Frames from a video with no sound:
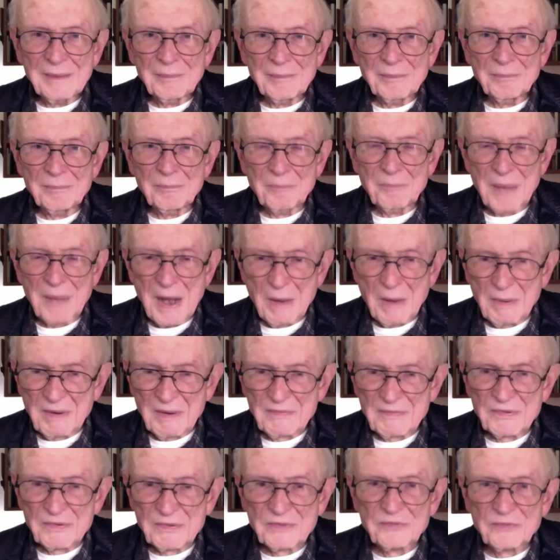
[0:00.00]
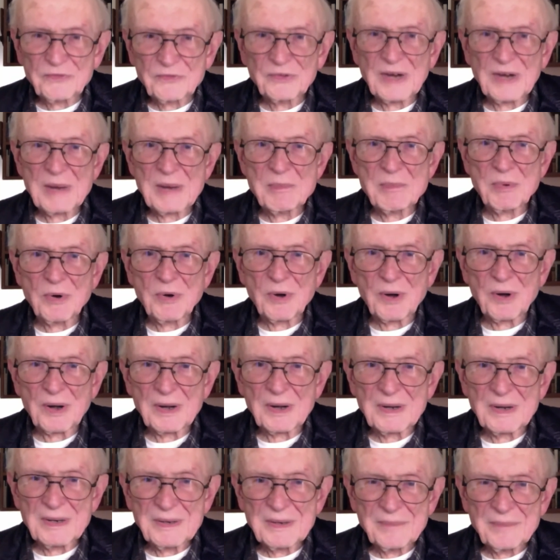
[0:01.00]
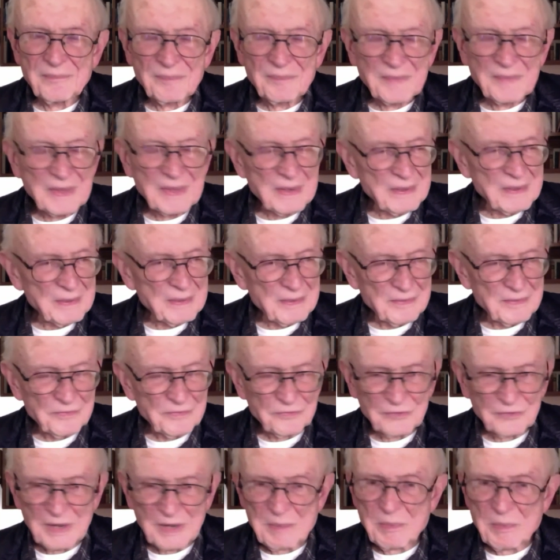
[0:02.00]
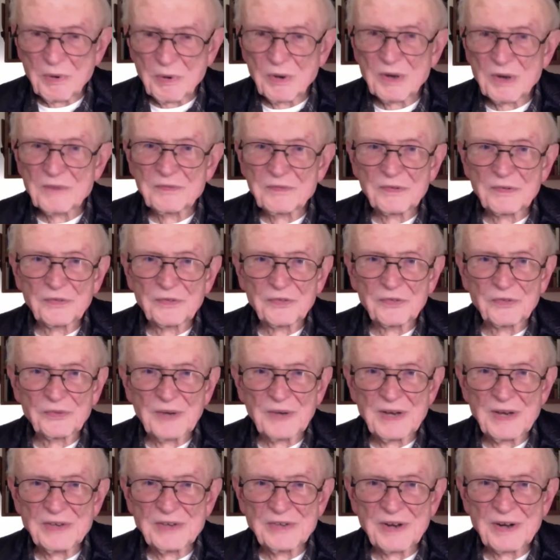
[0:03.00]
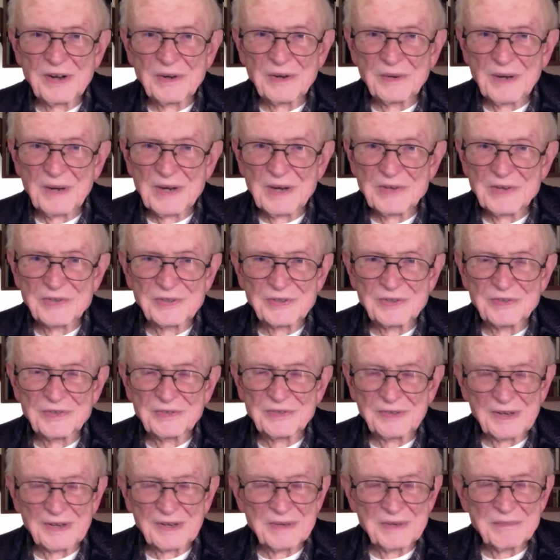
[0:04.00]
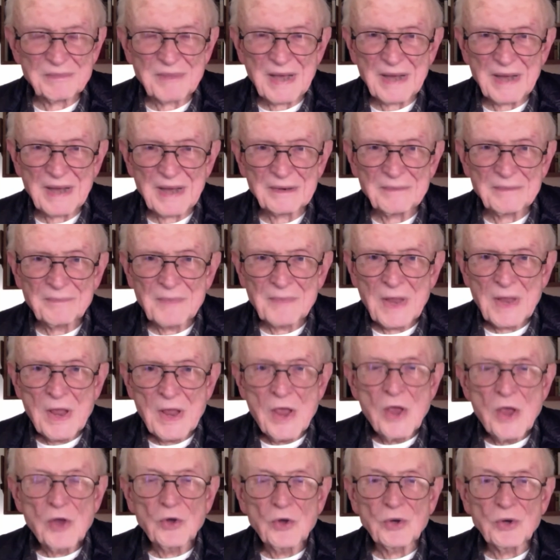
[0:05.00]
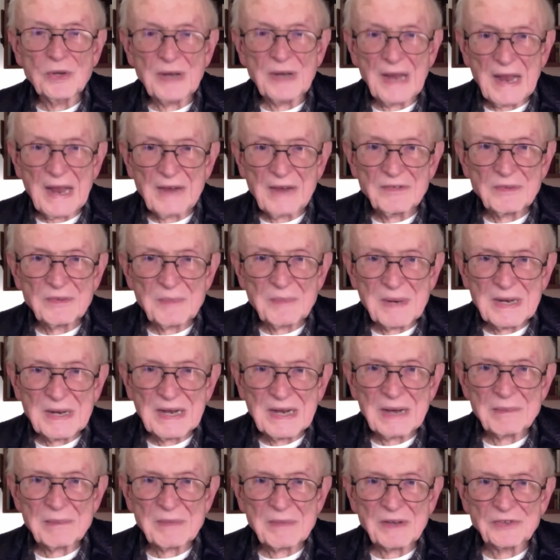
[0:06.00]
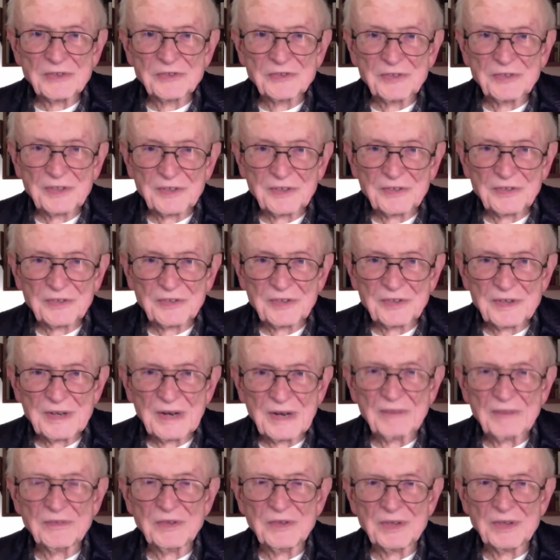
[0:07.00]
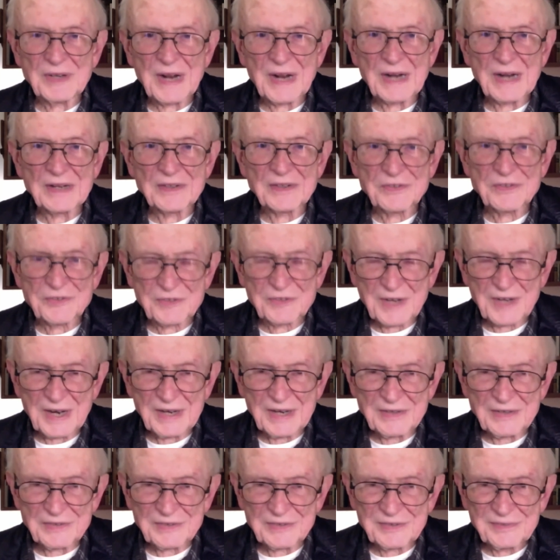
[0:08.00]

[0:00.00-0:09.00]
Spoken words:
however freeborn for 3 generations, doesn't matter, could ever become a citizen of the United States.